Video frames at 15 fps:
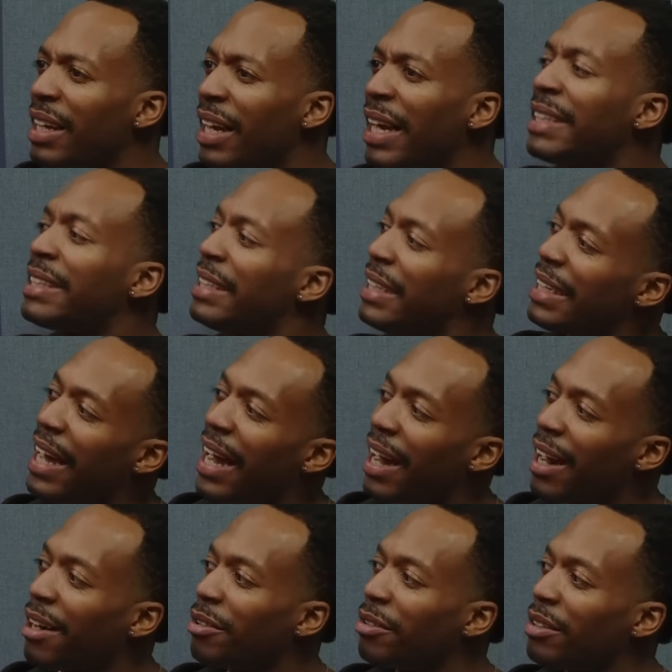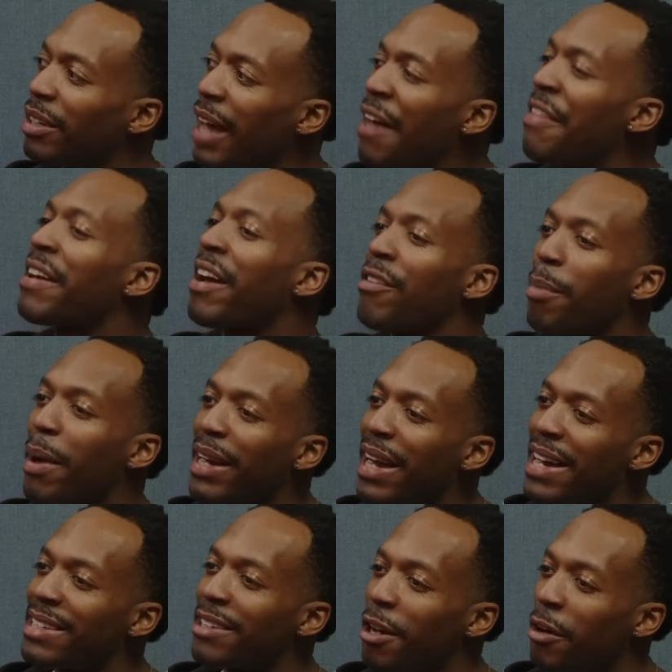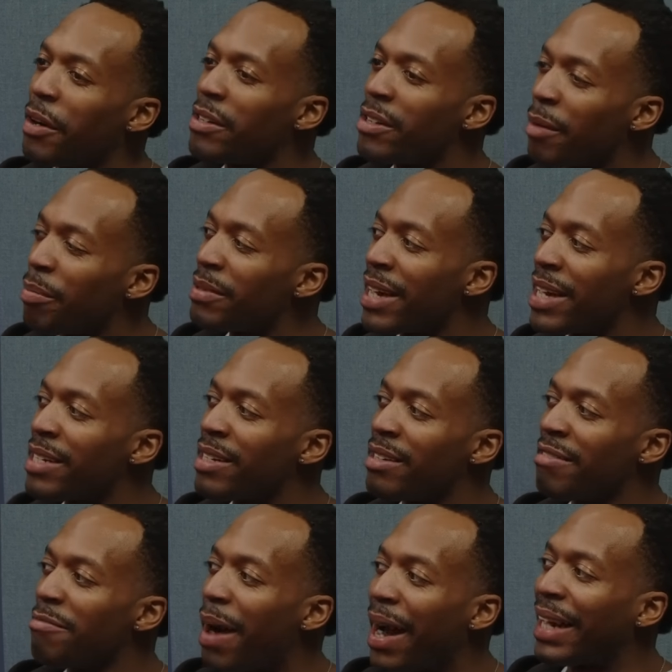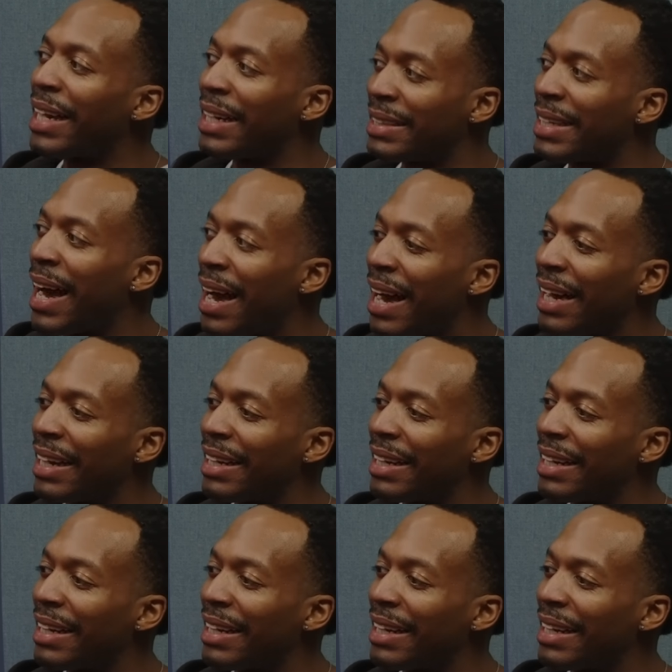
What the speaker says: Anti and how? I think everybody has their own interpretation of my anti-ness.